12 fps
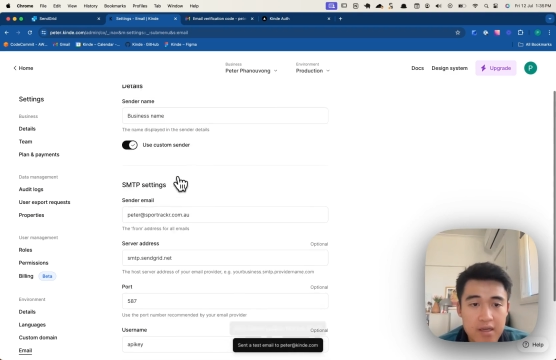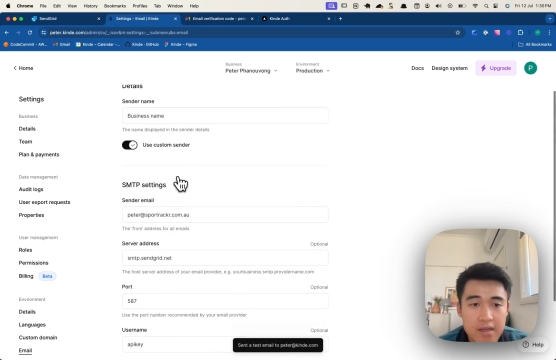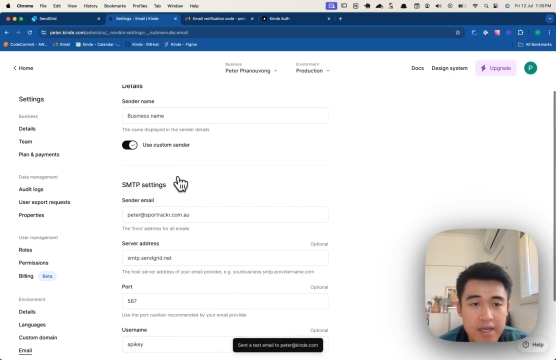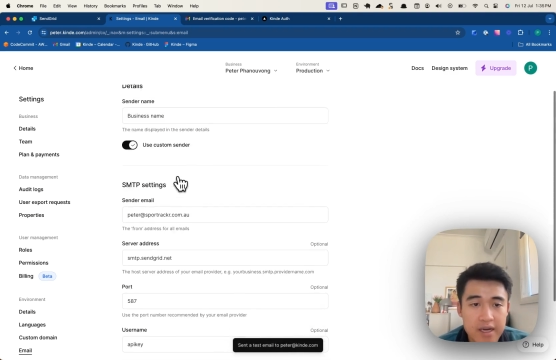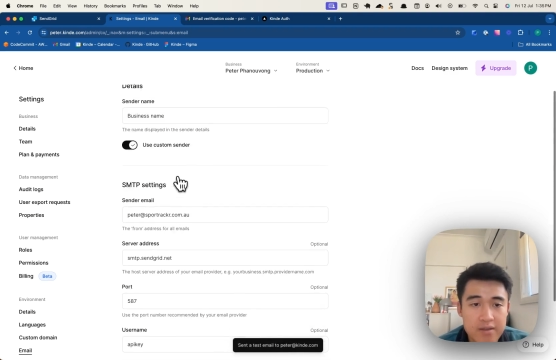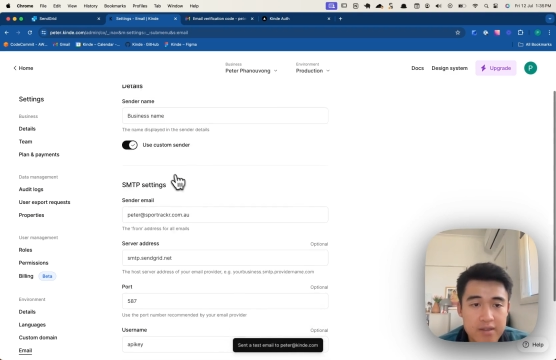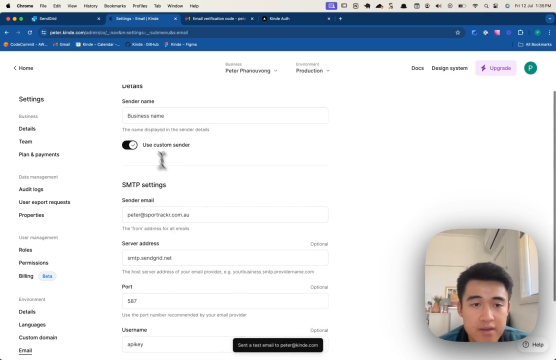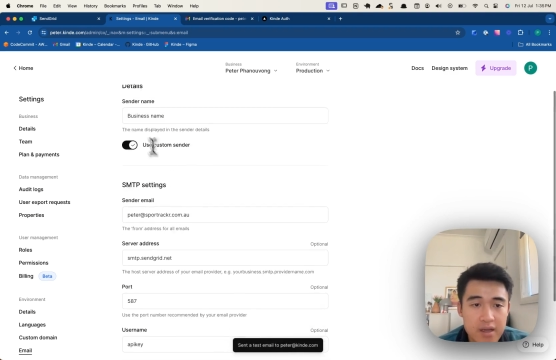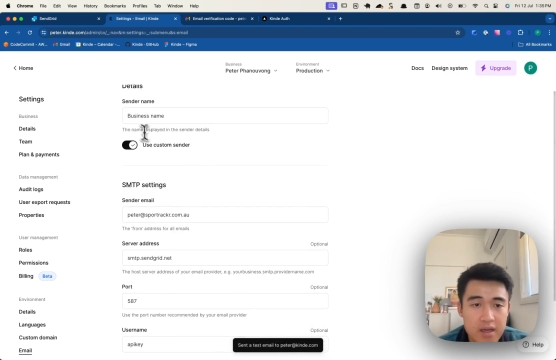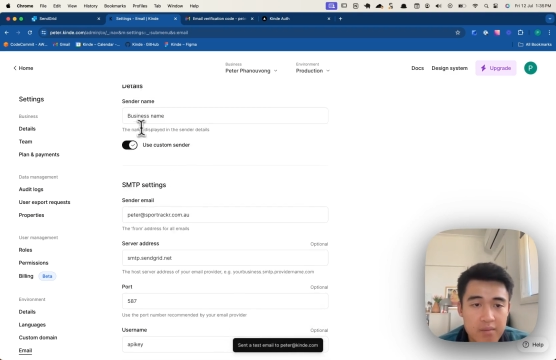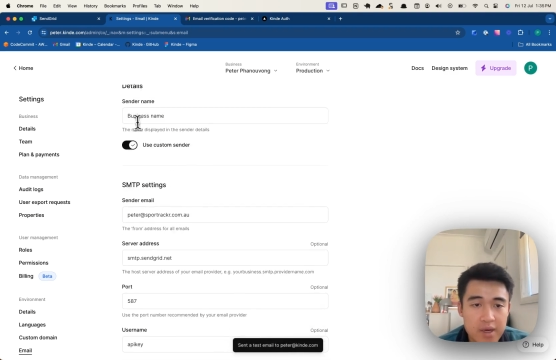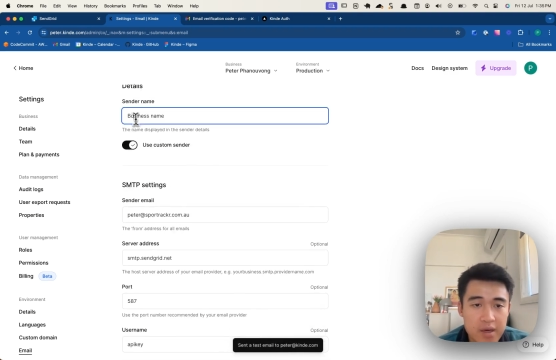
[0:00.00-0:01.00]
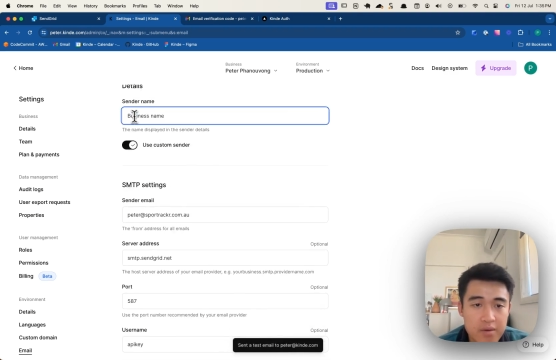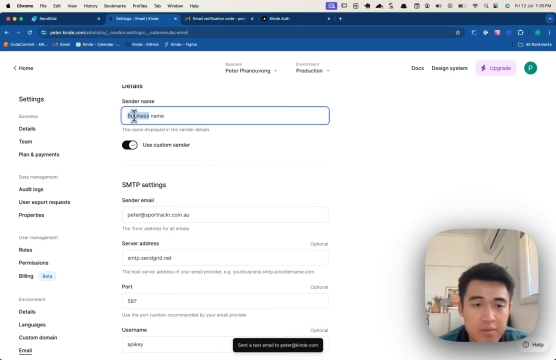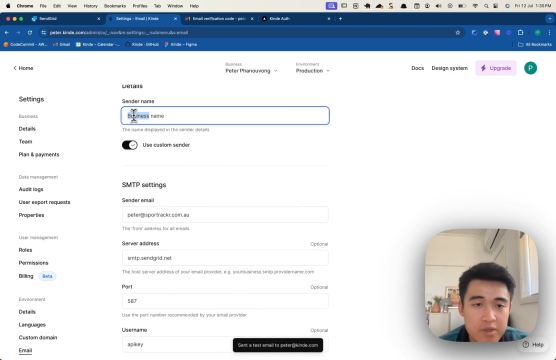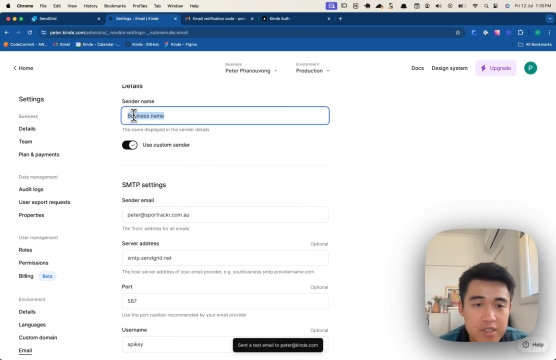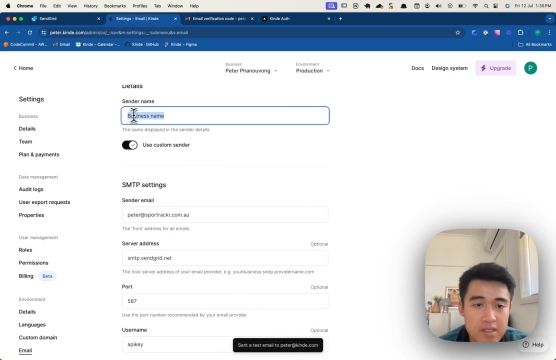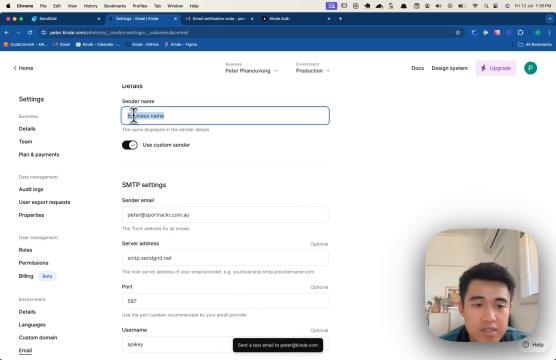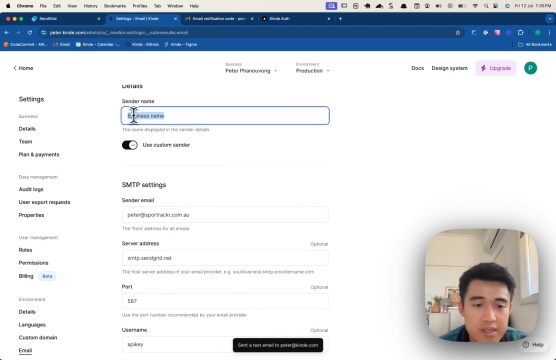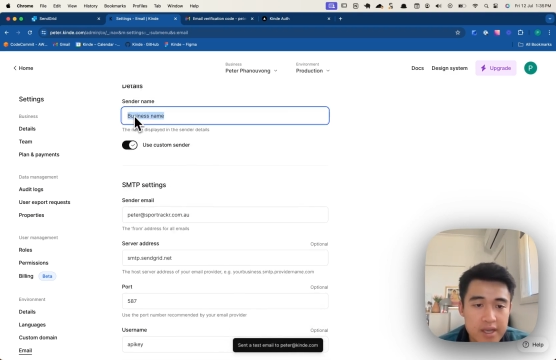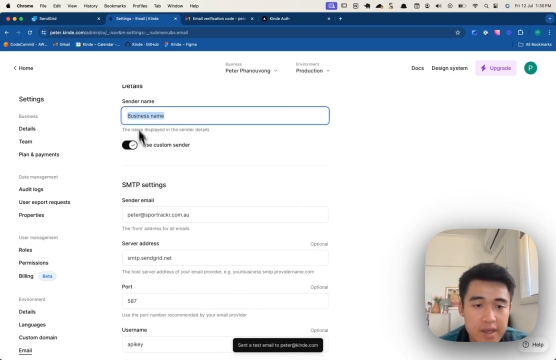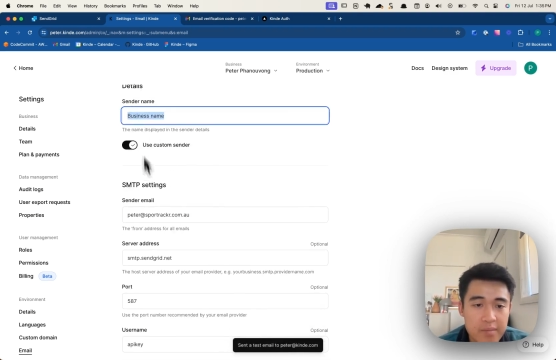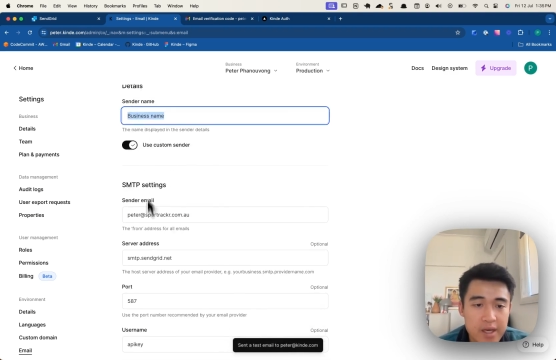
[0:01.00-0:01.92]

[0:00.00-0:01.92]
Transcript: now it's going to come back with business name,